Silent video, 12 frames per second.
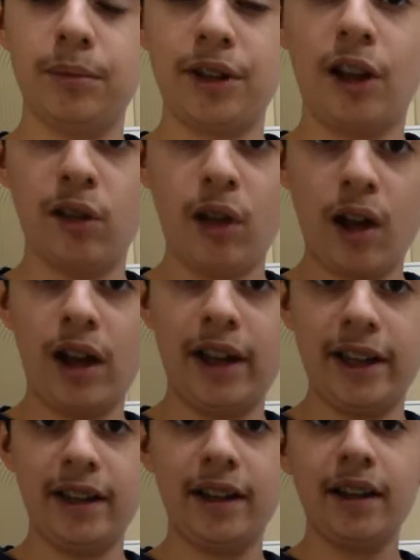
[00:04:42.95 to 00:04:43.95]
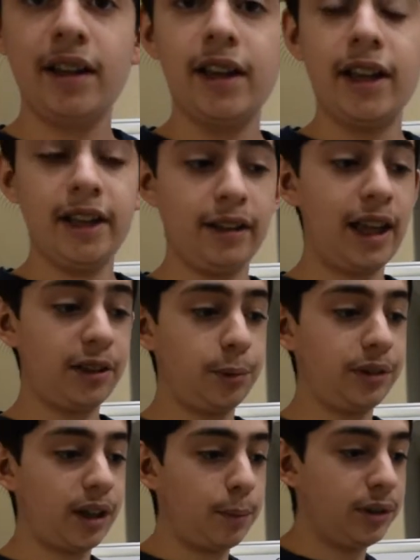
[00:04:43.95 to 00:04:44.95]
a lot in last
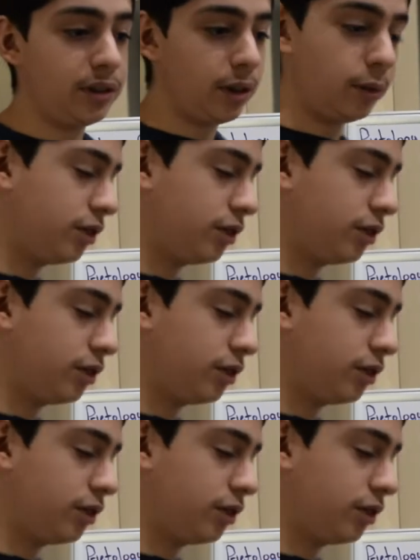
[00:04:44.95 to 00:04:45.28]
week's episode.